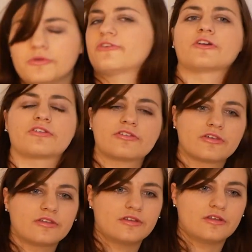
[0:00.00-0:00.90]
be
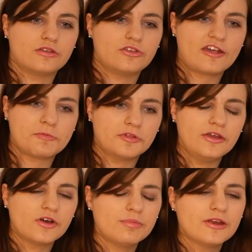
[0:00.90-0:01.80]
first? Jasper,
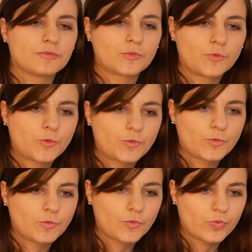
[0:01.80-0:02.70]
Leo, come here.
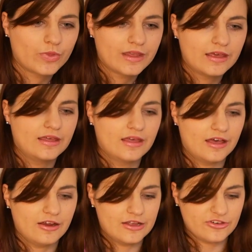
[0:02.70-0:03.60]

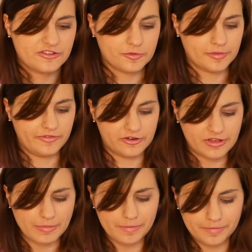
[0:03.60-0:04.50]
All right, Jasper's my first.
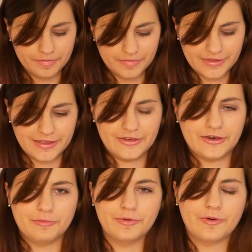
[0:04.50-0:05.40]
Hop up.
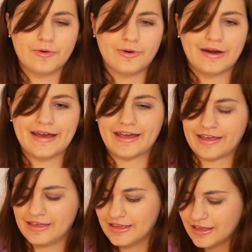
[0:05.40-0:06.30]
Good
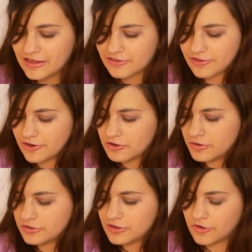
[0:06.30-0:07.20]
boy.
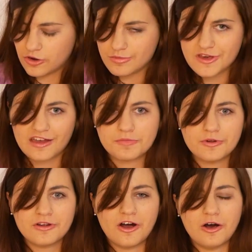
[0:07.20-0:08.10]
So to groom
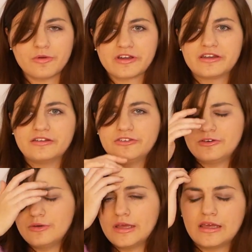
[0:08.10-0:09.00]
Jasper, all we're gonna
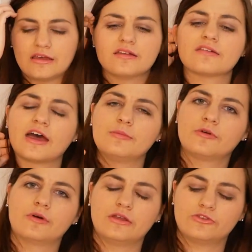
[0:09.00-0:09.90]
do is I'm
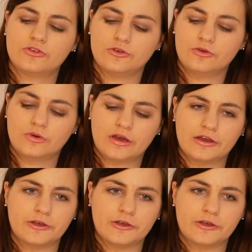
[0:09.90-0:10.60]
going to